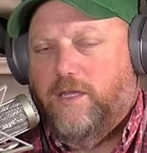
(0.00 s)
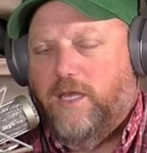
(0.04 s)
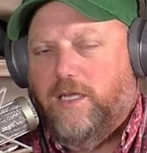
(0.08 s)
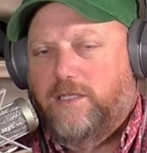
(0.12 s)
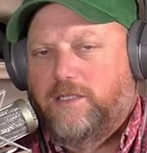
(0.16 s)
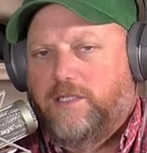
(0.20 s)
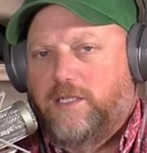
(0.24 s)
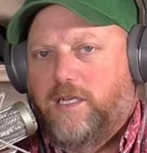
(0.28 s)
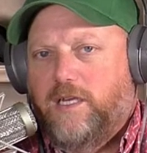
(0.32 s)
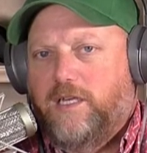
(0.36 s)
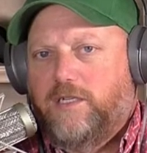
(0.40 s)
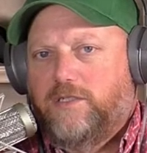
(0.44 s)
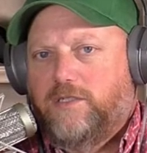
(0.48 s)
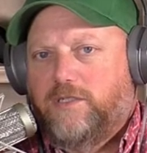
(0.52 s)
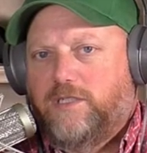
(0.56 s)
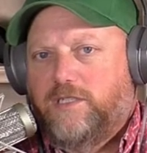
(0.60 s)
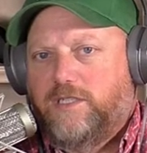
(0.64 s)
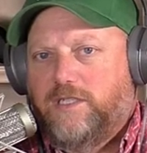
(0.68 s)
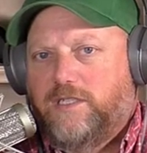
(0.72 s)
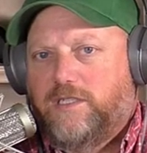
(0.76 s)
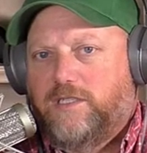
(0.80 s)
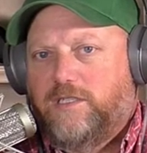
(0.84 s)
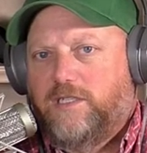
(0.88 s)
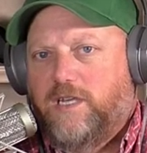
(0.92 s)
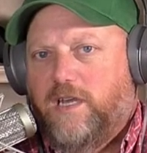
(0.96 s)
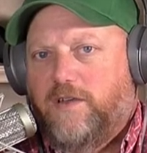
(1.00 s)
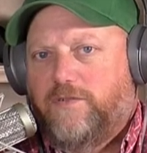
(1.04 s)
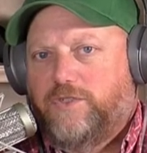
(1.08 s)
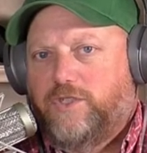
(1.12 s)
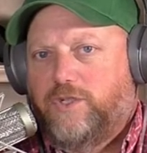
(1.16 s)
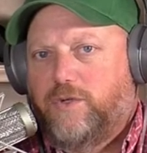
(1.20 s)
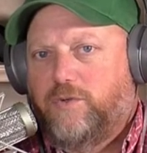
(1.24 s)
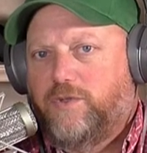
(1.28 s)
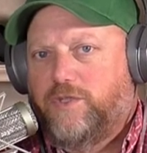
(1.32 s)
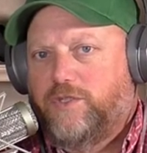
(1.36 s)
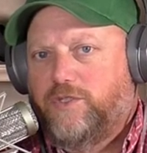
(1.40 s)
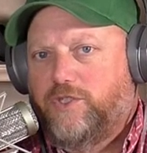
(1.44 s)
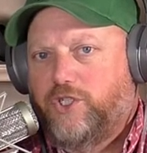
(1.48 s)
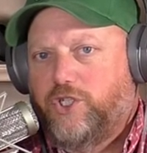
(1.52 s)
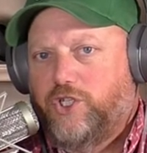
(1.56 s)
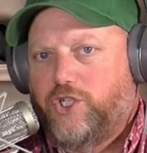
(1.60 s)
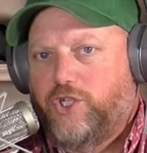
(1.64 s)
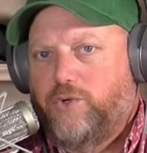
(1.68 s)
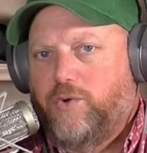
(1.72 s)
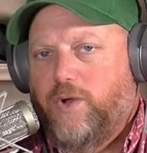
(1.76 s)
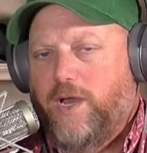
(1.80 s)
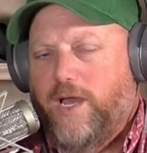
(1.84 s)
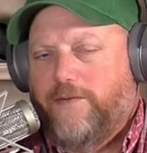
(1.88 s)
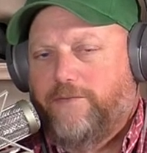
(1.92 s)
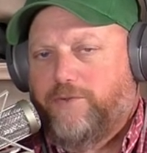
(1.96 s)
That's interesting stuff. So, do
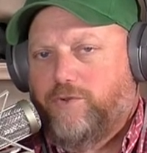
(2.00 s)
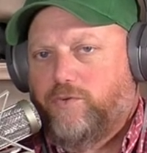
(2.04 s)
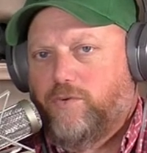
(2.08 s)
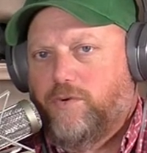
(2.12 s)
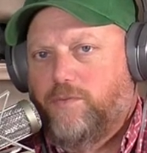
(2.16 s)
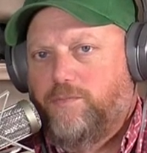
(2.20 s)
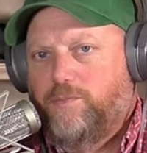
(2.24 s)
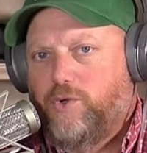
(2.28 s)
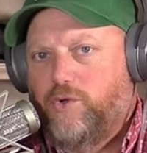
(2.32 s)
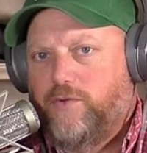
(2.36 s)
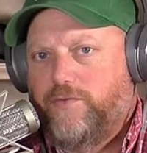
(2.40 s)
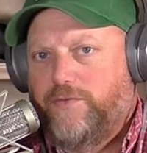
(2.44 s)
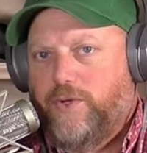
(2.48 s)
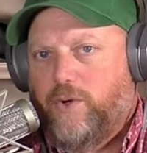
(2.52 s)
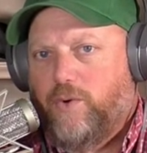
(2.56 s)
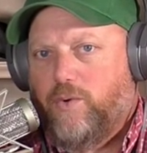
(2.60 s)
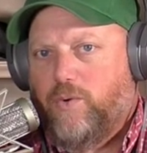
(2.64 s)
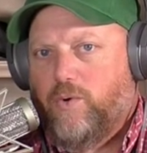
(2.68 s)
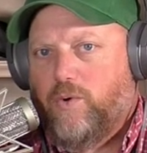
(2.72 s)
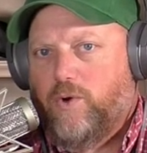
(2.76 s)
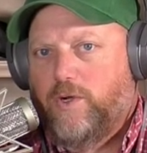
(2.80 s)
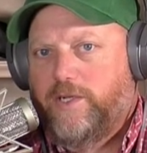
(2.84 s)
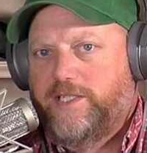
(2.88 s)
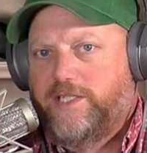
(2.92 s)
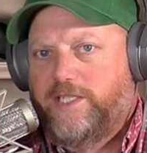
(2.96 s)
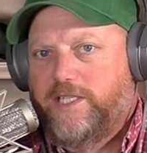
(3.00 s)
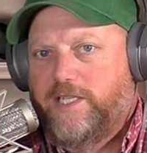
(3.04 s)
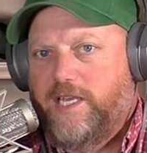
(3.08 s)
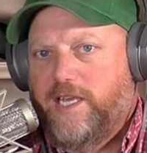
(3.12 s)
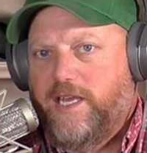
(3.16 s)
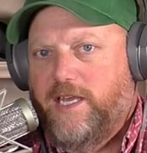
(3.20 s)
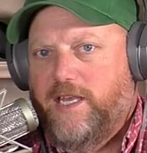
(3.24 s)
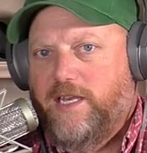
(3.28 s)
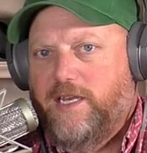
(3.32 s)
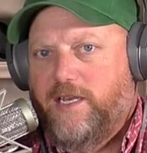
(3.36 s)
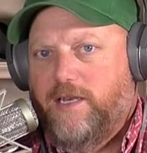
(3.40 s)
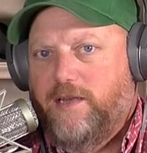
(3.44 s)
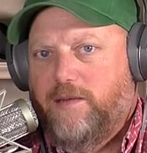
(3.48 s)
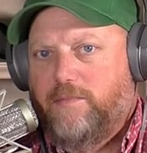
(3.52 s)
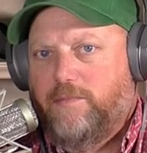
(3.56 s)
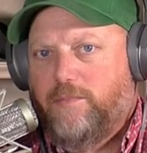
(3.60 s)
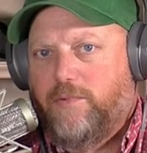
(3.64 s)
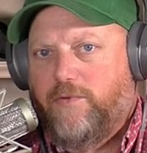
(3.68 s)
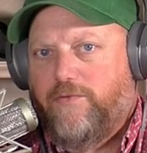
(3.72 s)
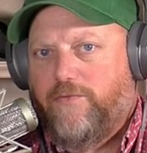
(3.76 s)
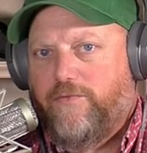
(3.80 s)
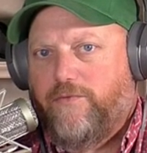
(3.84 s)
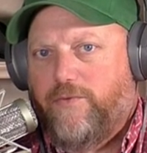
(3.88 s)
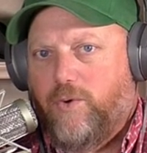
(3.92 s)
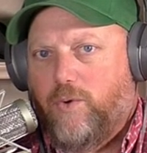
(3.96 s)
you have to remove the horns then
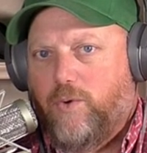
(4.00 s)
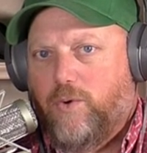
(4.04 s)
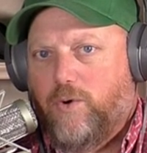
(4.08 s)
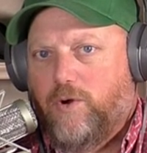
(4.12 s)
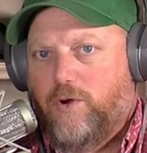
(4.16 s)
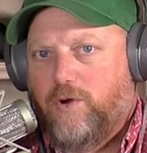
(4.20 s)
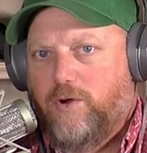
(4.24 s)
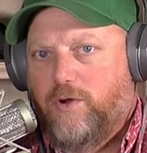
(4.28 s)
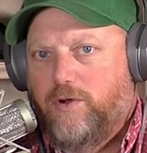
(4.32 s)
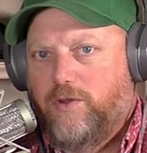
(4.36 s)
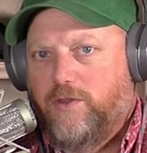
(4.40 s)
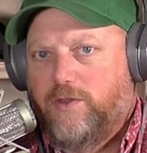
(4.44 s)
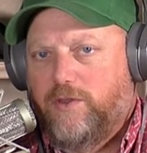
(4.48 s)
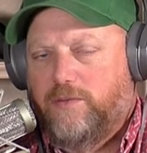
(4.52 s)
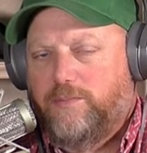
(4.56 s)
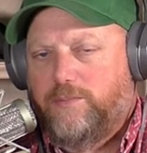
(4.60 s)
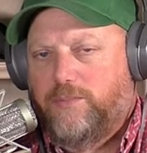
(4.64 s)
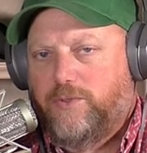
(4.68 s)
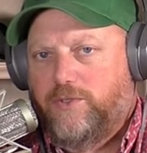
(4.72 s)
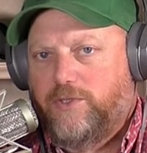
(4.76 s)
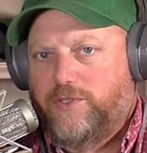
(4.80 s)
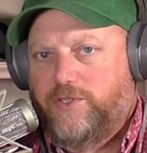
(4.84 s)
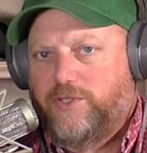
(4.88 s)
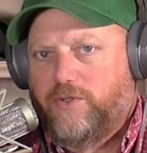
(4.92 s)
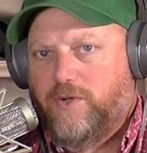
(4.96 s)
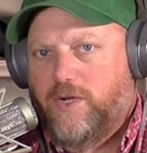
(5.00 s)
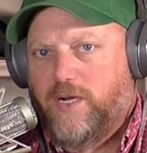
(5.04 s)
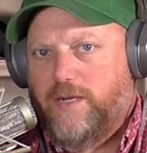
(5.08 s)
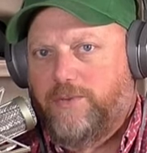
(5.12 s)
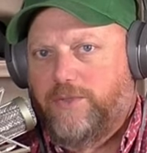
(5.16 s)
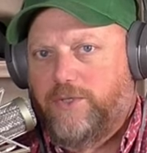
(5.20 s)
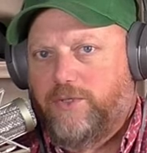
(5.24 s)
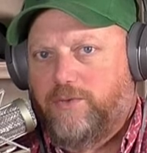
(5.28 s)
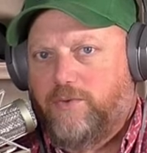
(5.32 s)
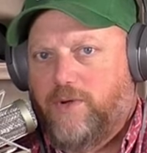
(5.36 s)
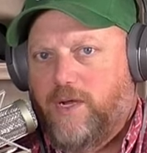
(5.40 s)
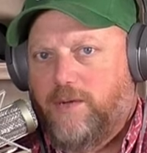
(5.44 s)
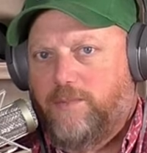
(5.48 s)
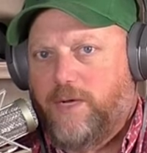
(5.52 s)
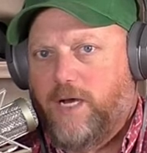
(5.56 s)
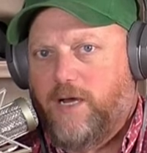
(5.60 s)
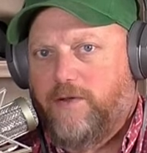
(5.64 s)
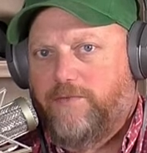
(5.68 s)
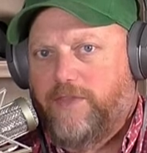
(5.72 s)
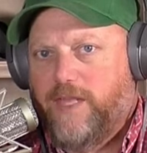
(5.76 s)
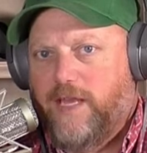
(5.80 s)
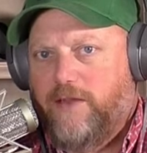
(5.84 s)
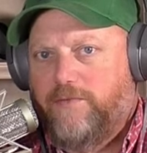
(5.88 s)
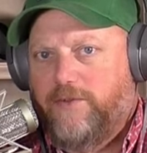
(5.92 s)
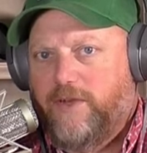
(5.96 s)
before the bulls are able to rub
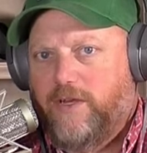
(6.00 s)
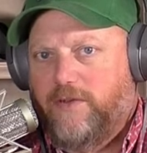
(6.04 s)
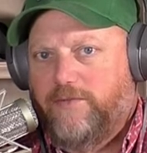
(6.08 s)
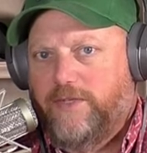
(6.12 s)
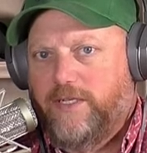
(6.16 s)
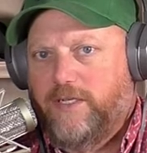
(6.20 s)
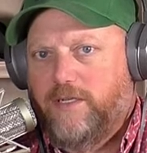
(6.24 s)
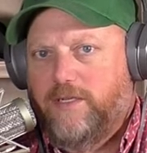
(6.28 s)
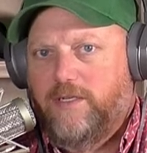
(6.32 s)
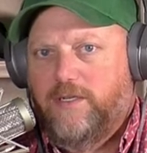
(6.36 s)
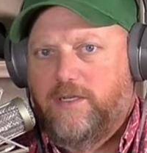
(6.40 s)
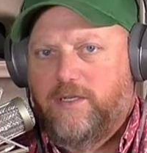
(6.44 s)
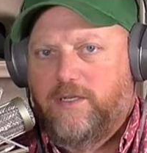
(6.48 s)
off that velvet?